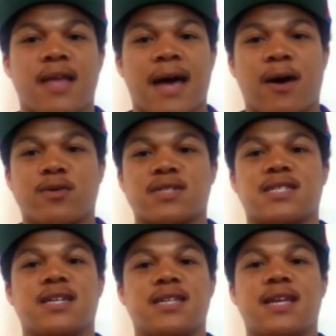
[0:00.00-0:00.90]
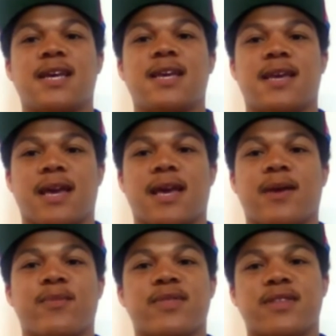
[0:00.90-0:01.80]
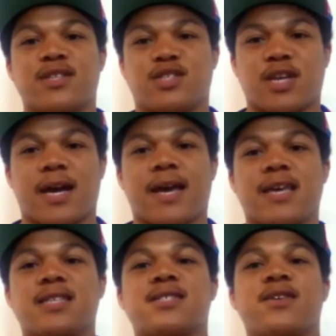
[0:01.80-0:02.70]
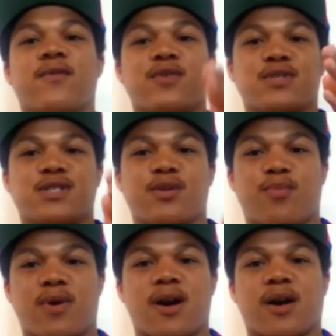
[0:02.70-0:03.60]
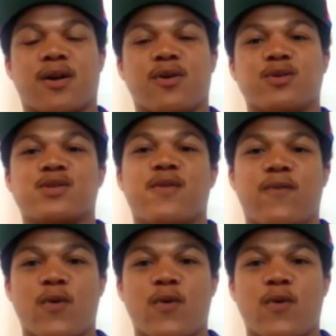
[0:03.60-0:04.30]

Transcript: our Sunday game, the Giants versus the Broncos,